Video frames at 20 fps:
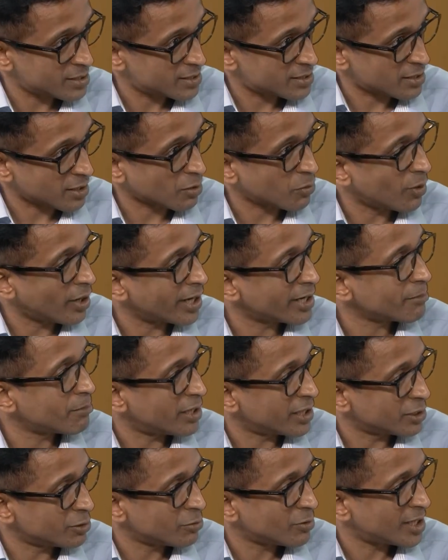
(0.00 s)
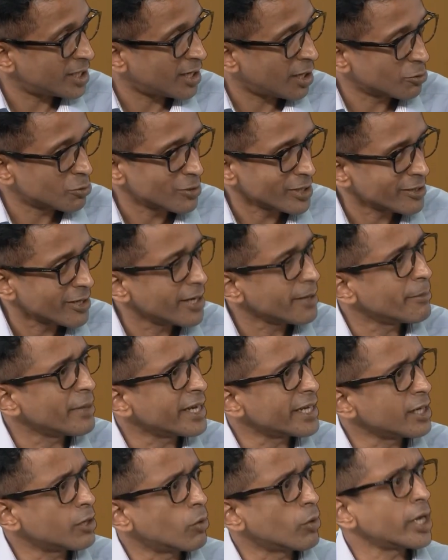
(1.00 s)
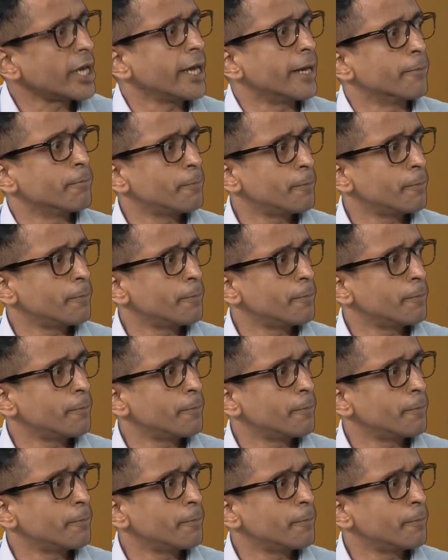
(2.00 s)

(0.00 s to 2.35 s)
is required by you, and how do I really make it okay?